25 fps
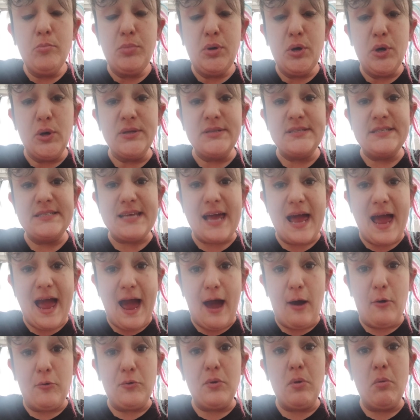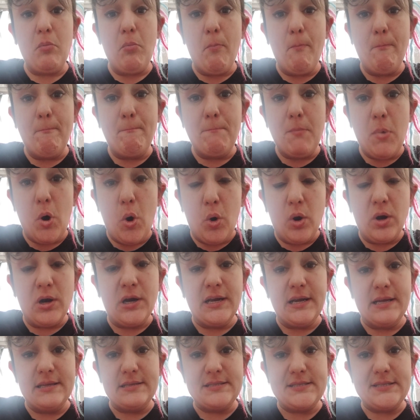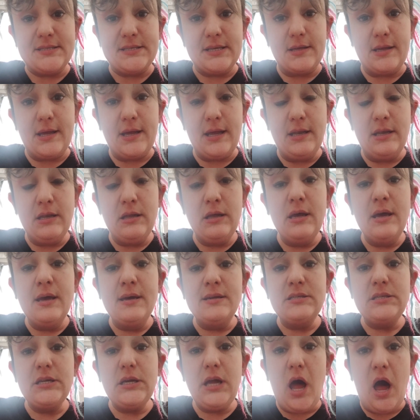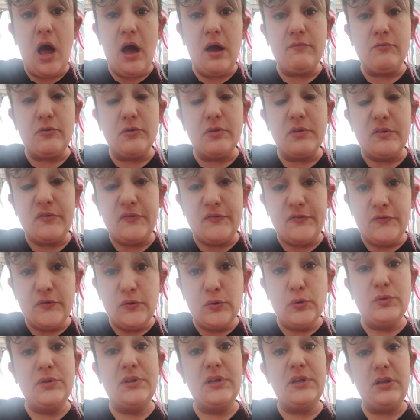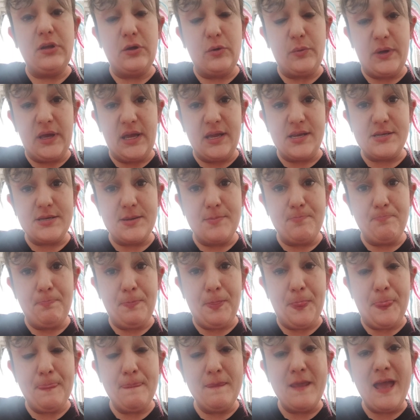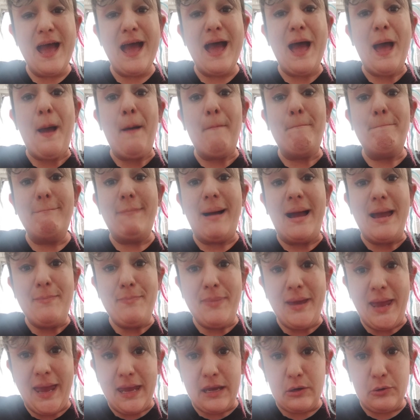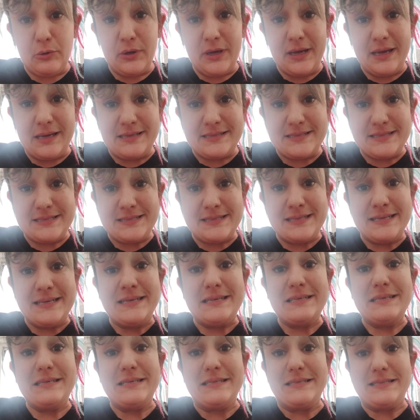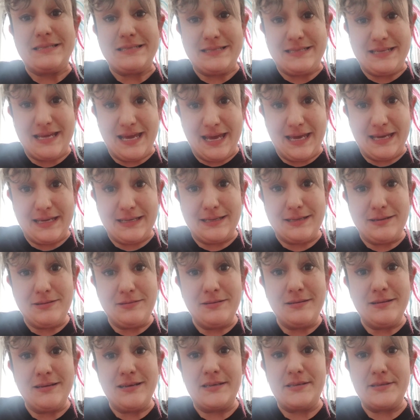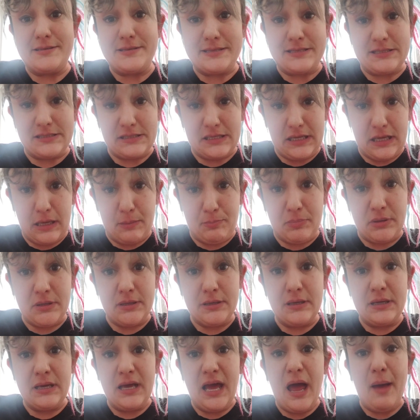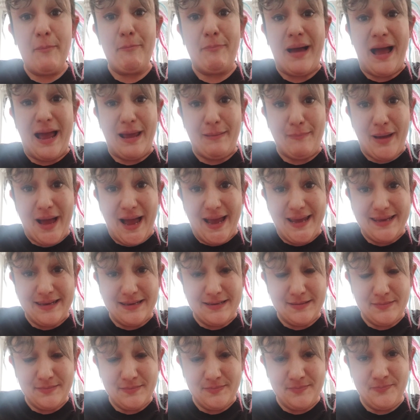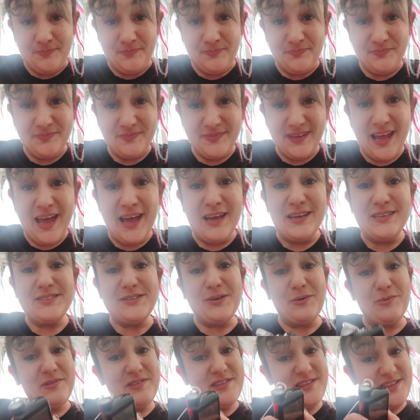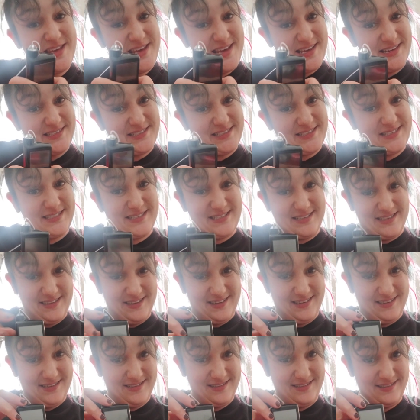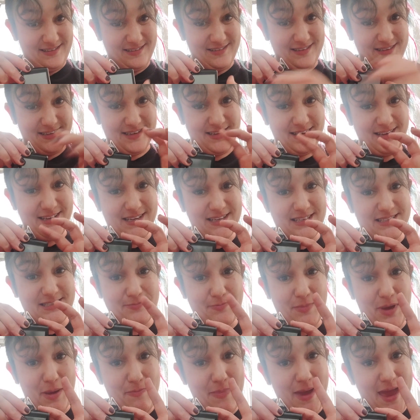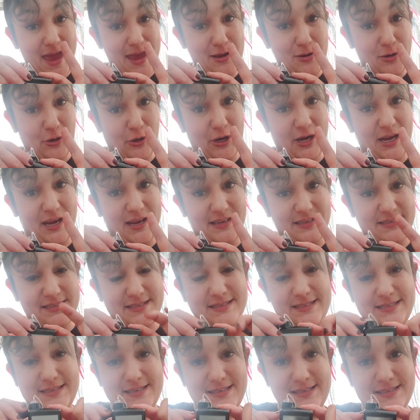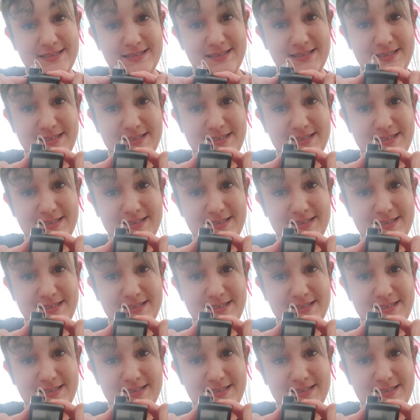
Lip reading: puts out more insulin to cover the food that you eat. My pancreas is dead, asleep, bye-bye. So this is my pancreas.